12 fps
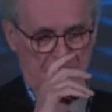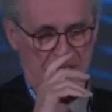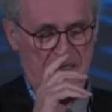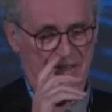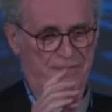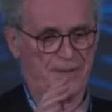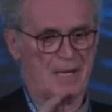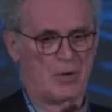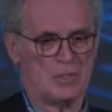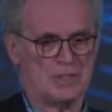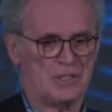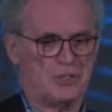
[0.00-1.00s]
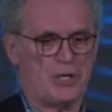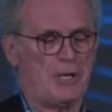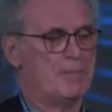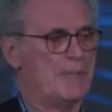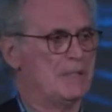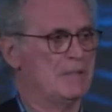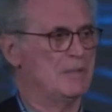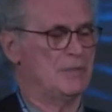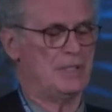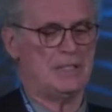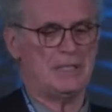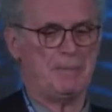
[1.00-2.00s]
in the pharaoh's chamber
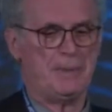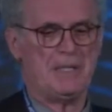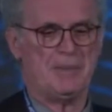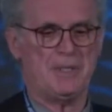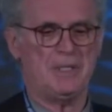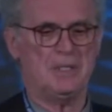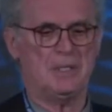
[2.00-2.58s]
within the pyramid,